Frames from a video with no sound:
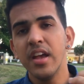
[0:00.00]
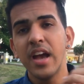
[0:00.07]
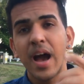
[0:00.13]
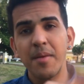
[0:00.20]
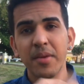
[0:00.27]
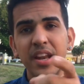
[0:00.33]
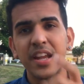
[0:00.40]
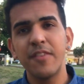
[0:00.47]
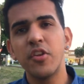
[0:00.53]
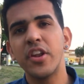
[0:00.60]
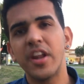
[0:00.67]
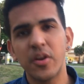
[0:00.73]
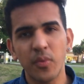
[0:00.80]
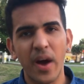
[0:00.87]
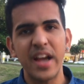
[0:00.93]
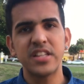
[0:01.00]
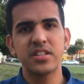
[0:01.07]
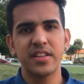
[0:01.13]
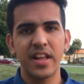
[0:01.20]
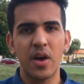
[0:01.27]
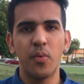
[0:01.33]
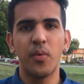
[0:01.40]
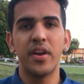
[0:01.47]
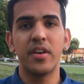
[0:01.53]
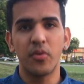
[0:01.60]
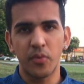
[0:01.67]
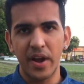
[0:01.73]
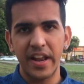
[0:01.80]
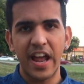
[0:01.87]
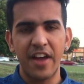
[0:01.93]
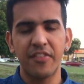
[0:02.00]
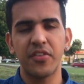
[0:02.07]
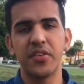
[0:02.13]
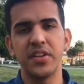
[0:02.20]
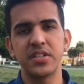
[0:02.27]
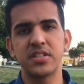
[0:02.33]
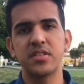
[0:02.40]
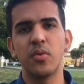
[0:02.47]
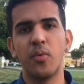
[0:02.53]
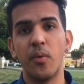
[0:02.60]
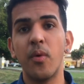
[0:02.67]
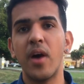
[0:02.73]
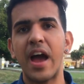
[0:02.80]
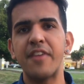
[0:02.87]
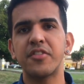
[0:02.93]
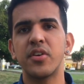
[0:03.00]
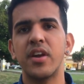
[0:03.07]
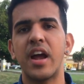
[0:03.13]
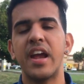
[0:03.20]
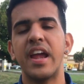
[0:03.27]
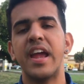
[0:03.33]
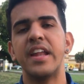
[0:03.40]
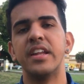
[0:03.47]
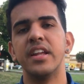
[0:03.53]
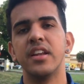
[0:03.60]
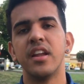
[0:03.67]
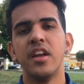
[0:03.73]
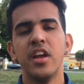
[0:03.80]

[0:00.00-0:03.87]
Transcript: I'm gonna give you an advice on that one right after this, after I end it.